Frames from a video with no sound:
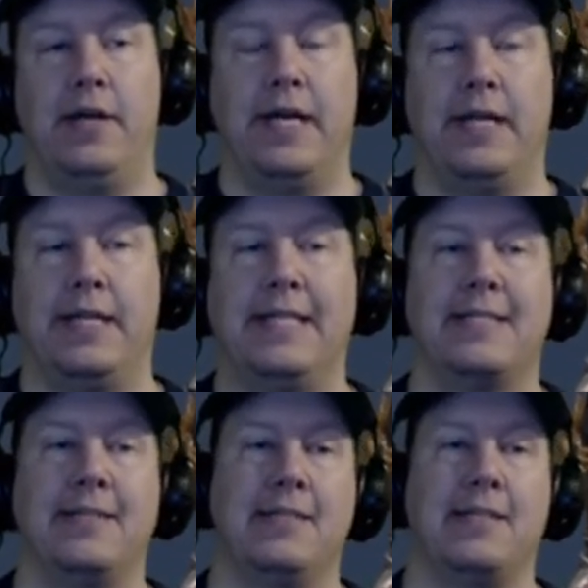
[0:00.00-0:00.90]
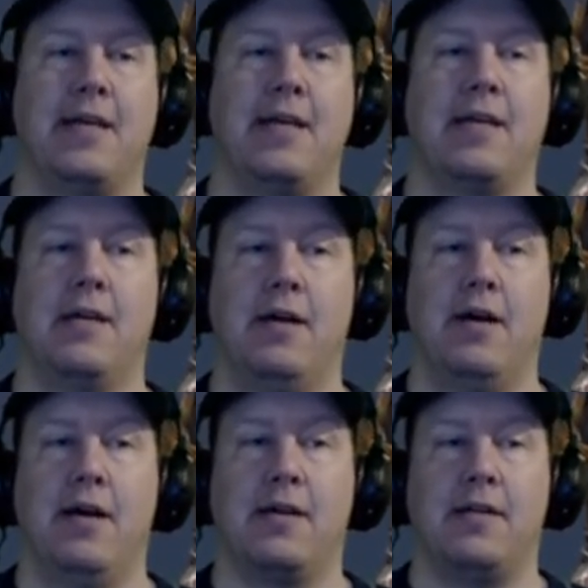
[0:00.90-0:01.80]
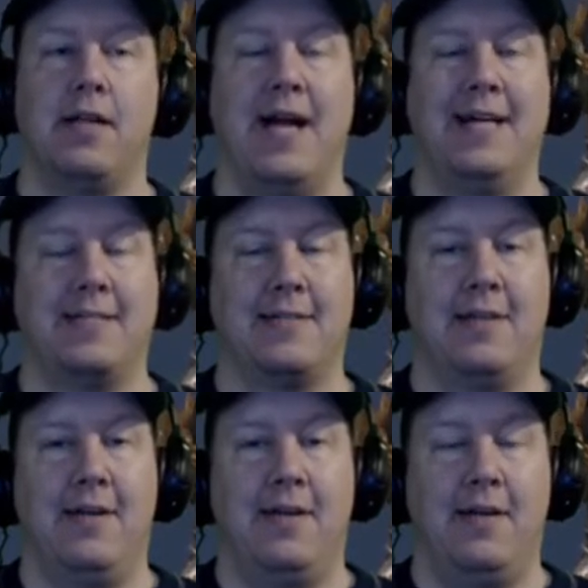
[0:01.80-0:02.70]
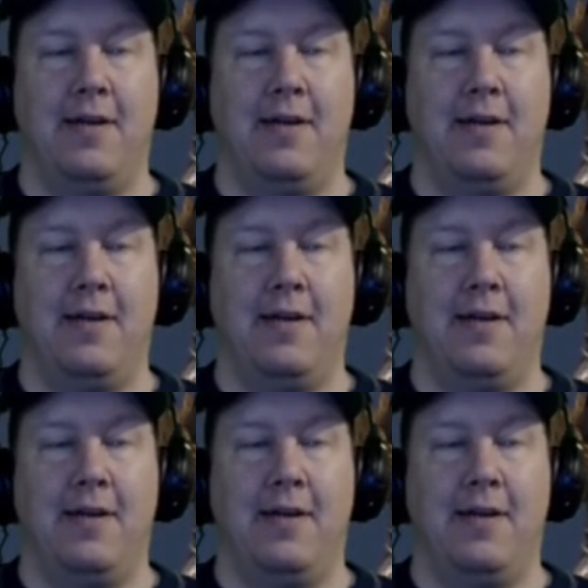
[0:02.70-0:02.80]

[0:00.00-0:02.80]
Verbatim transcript: Now, this is a uh, class that